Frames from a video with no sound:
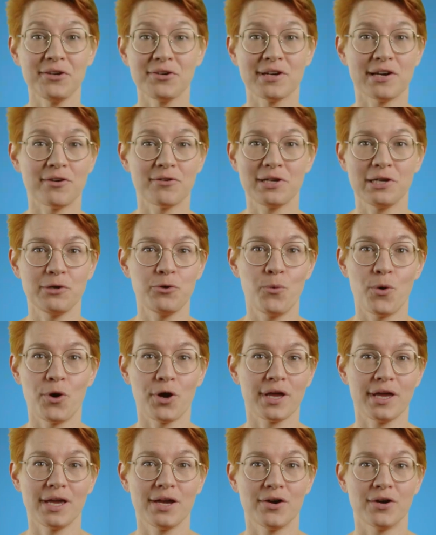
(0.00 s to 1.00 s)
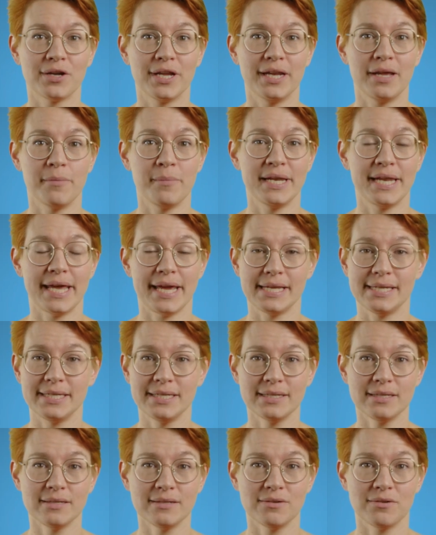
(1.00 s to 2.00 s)
you currently working on an M&A
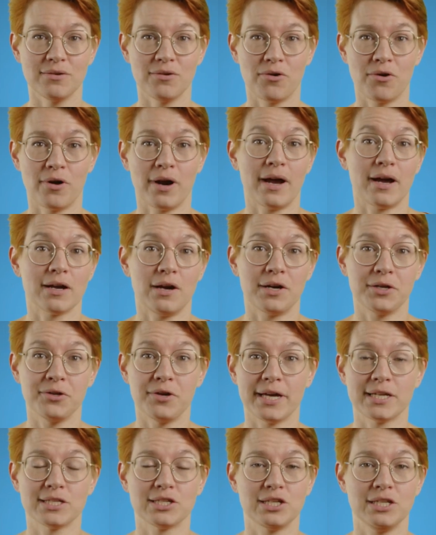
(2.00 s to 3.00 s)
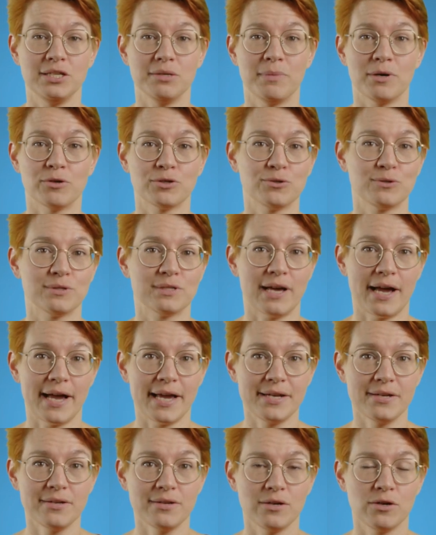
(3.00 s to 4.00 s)
deal, or are you actually about to
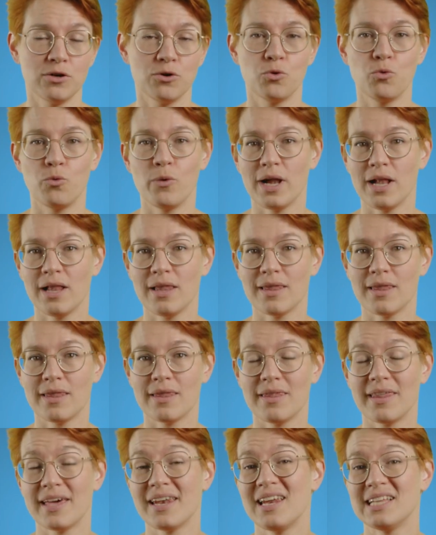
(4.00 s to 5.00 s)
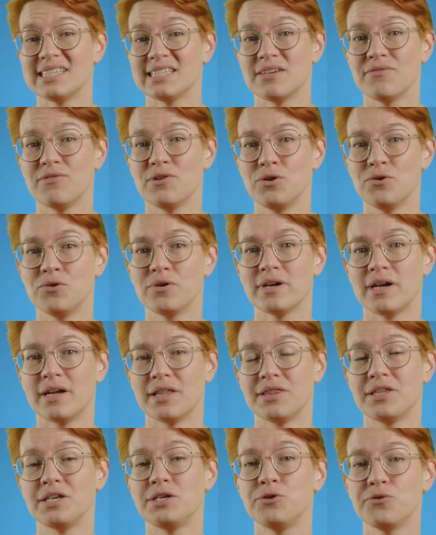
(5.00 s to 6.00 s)
sign? Well, then let's have a look
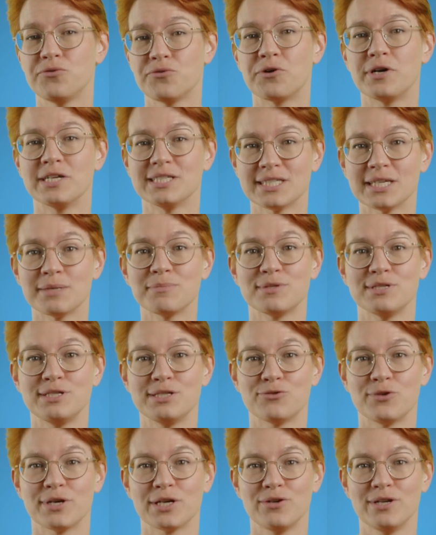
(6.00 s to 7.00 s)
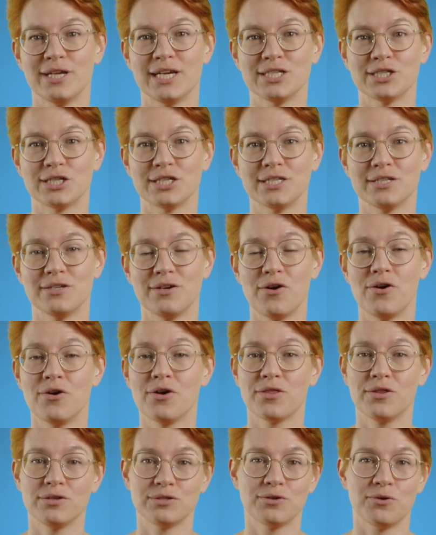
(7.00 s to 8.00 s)
at the EU Foreign Subsidies Regulation,
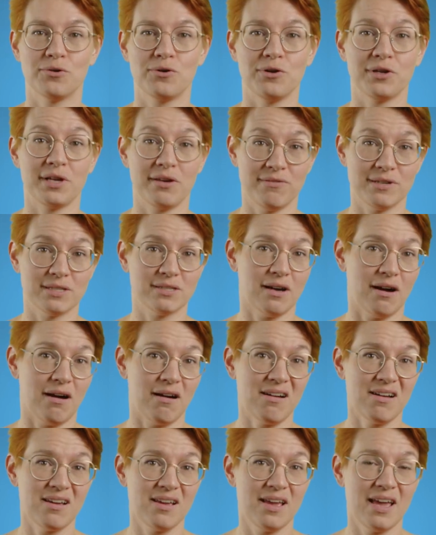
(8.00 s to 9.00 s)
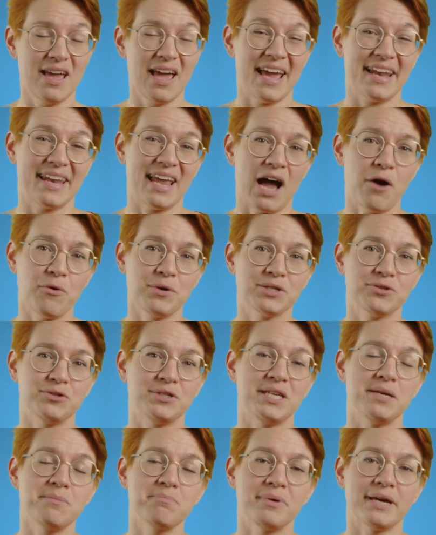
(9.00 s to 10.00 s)
the so-called FSR, and how it
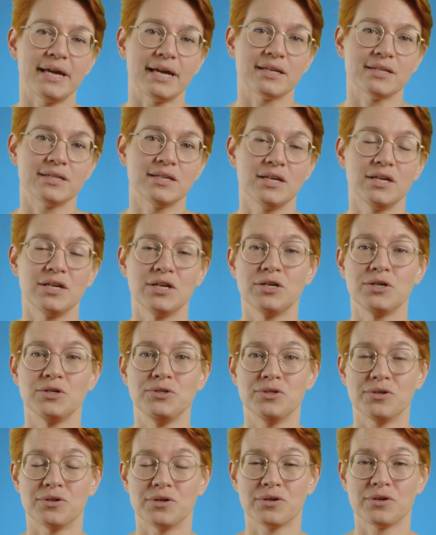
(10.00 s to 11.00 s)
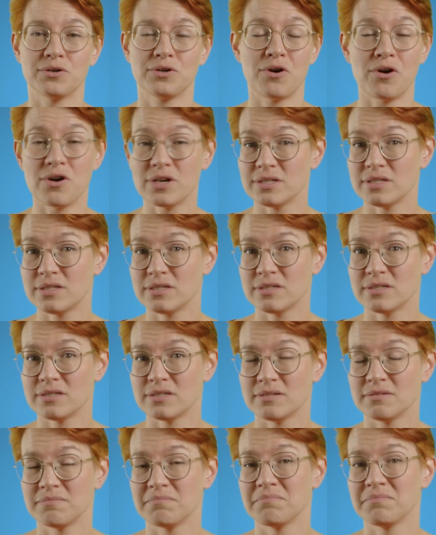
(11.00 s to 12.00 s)
could impact your
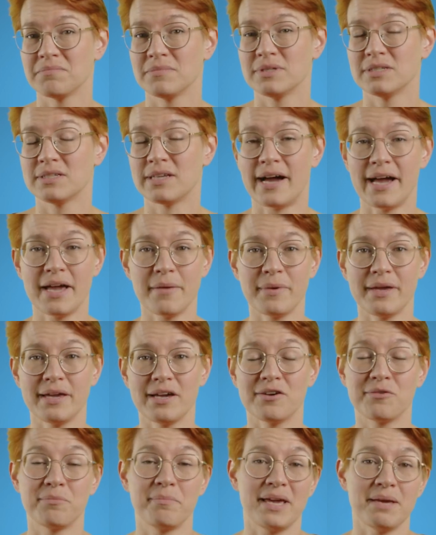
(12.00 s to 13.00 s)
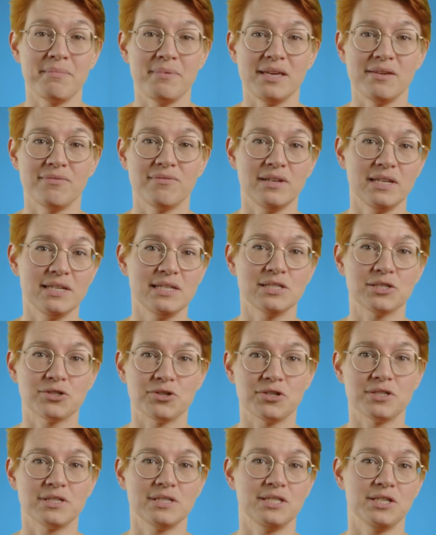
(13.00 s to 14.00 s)
costs, timing, and maybe even legal
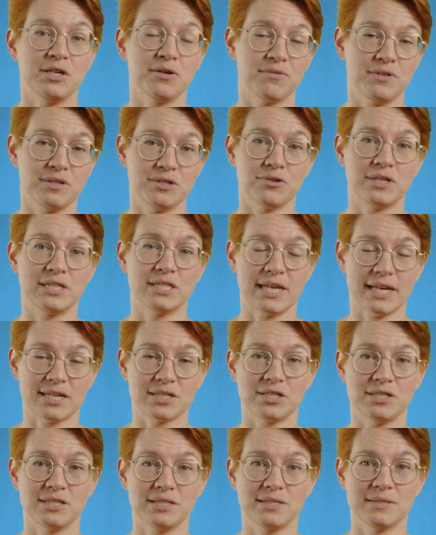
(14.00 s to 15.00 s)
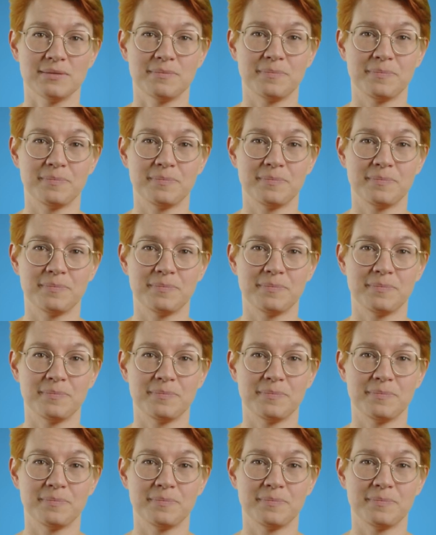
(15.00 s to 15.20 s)
certainty of the transactions.